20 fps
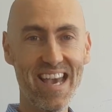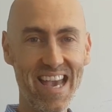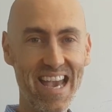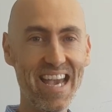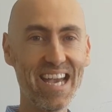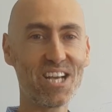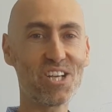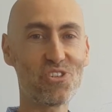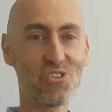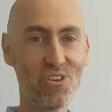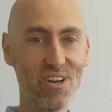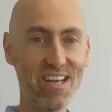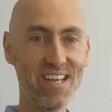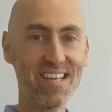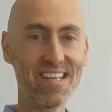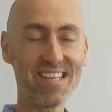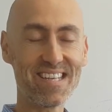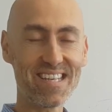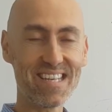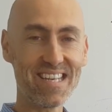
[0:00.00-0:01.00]
extra
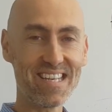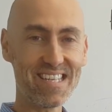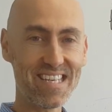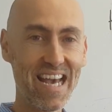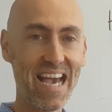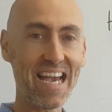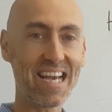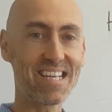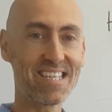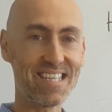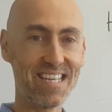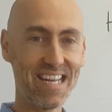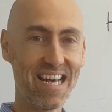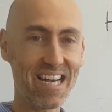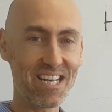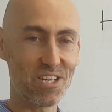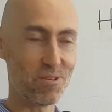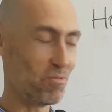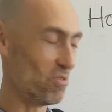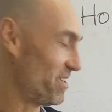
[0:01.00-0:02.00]
tax
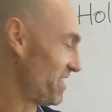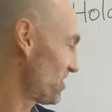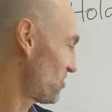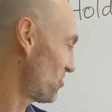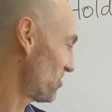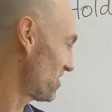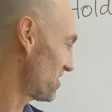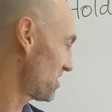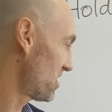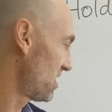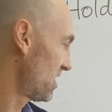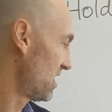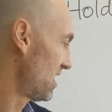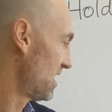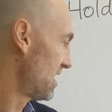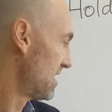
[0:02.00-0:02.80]
deductible interest.